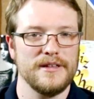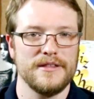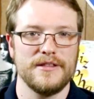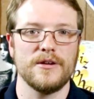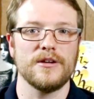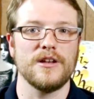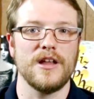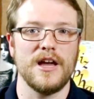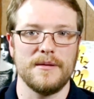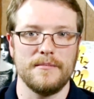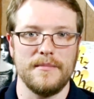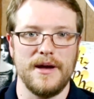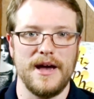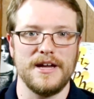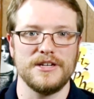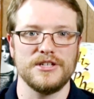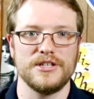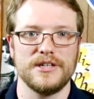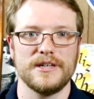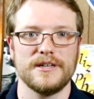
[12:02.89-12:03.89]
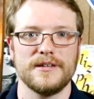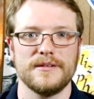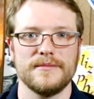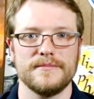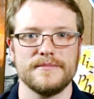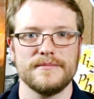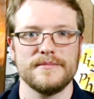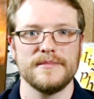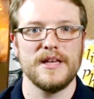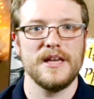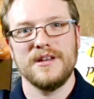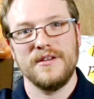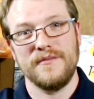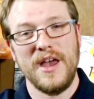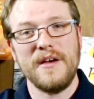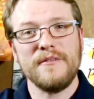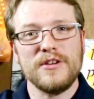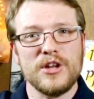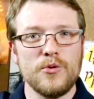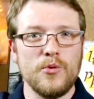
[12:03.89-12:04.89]
They're like magic. If
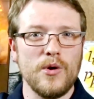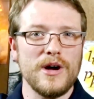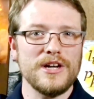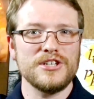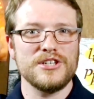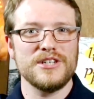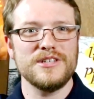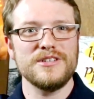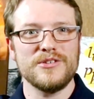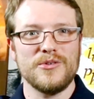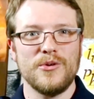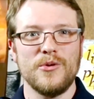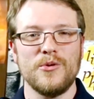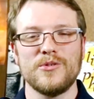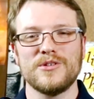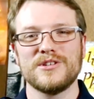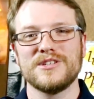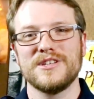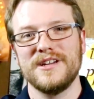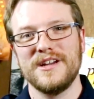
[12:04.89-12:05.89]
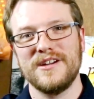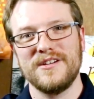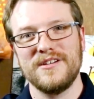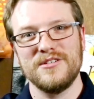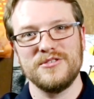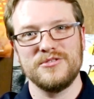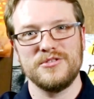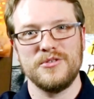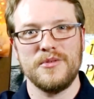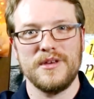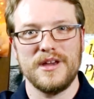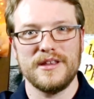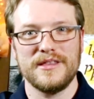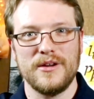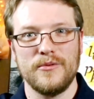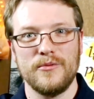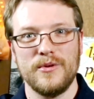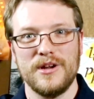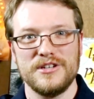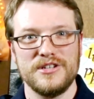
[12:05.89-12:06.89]
you have any questions or scenarios you think
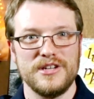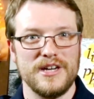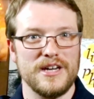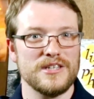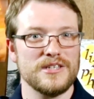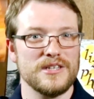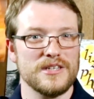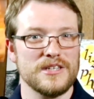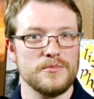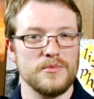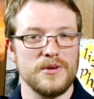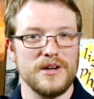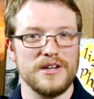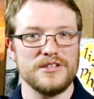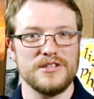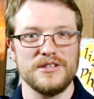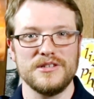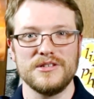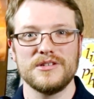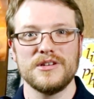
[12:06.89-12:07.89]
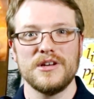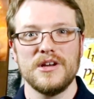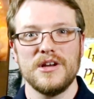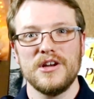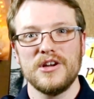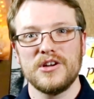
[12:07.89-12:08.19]
that regex expressions